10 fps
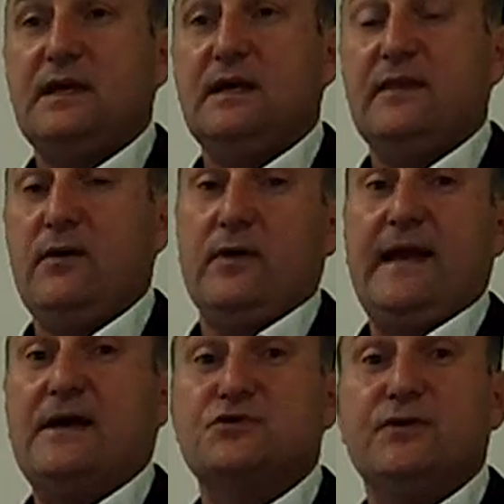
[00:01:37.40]
were a
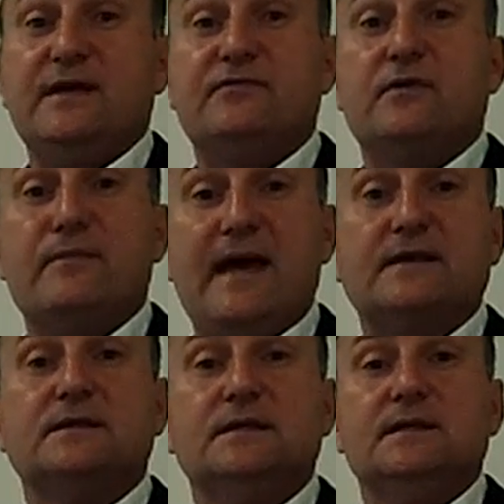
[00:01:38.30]
casualty from
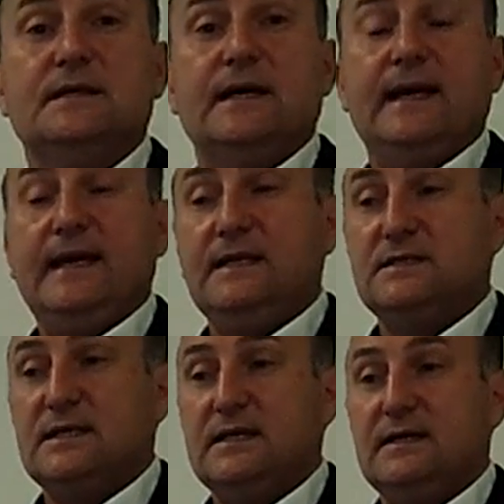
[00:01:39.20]
that.
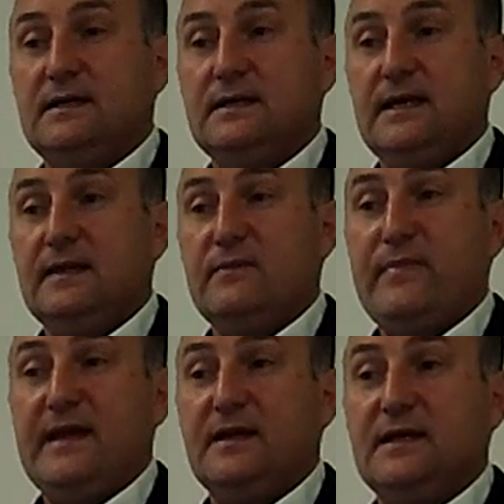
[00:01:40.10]
And the
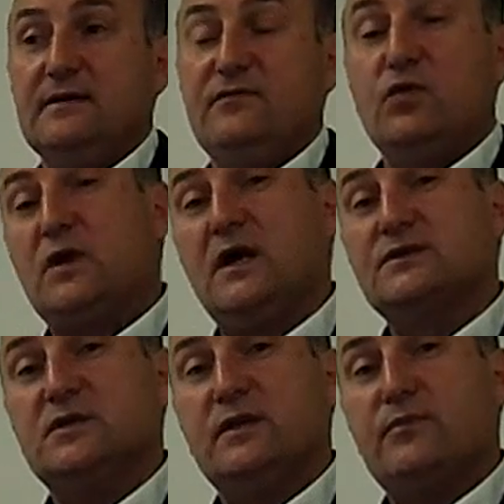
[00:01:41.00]
bank
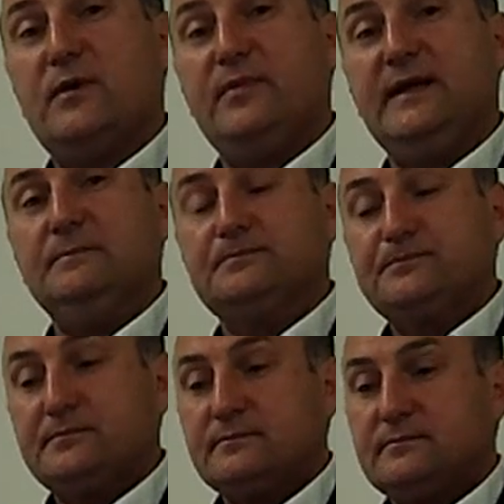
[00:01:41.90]
foreclosed on the property,
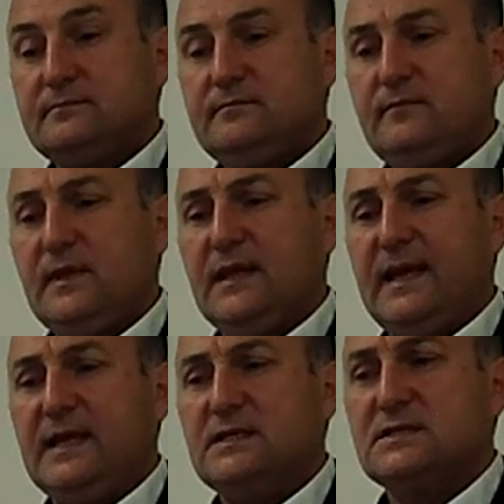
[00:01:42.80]

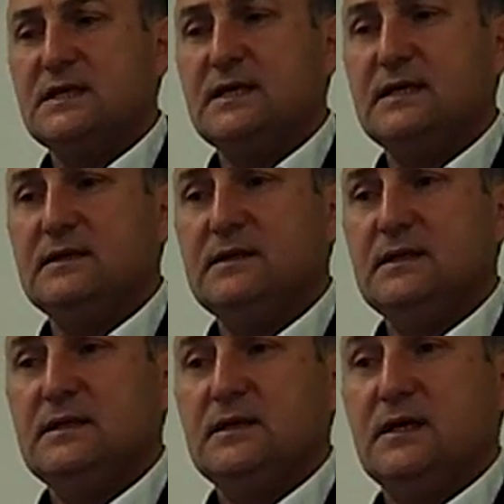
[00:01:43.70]
and I
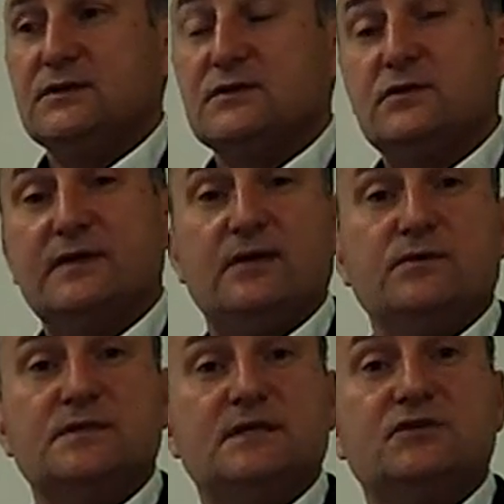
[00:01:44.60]
just thought that
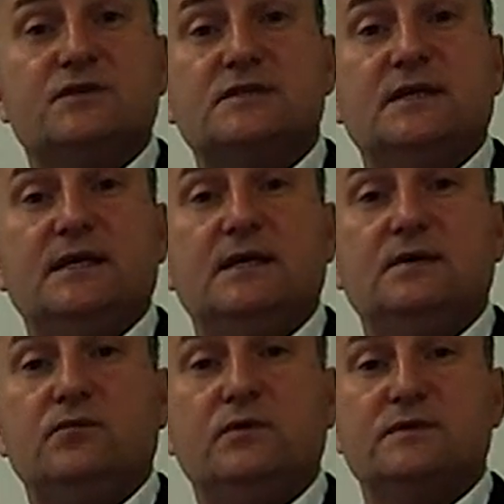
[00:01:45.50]
was interesting.
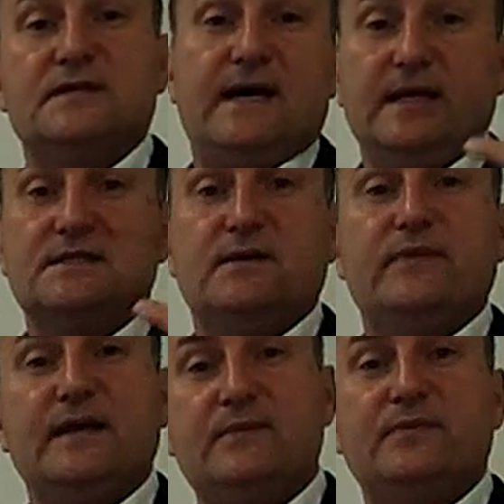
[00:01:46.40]
We were starting
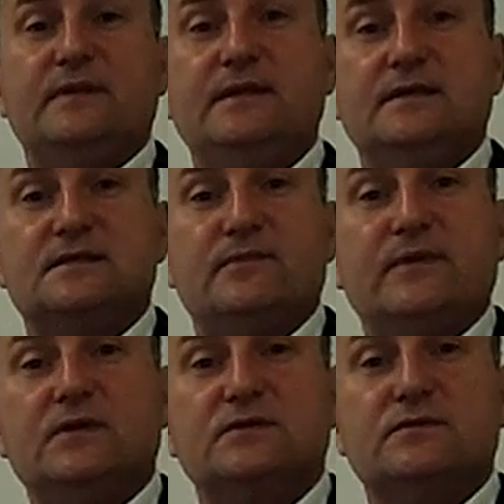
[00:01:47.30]
something up and then
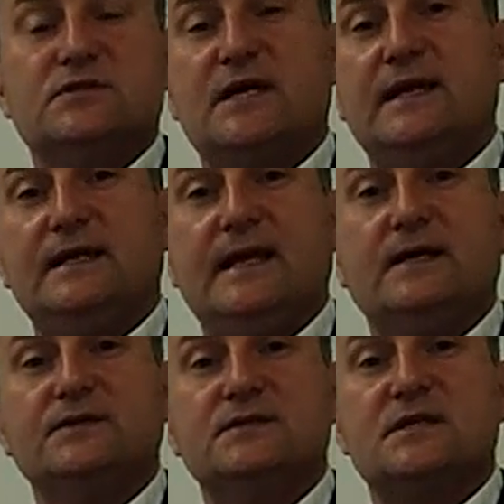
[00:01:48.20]
something else was shutting
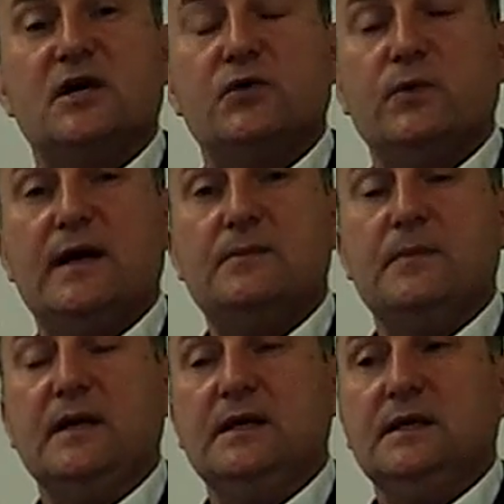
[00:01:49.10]
down. So,